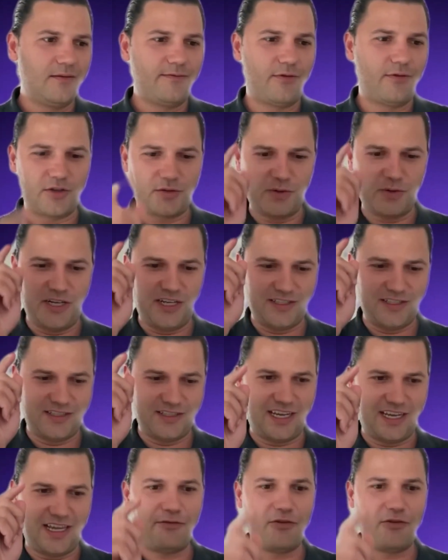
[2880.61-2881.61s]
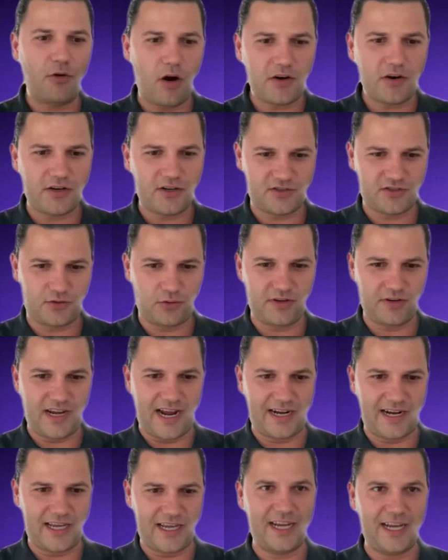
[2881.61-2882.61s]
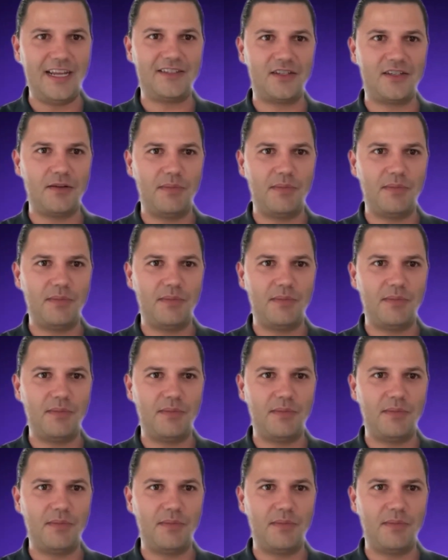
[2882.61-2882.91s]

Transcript: First, we need to say if you are going to store data, it needs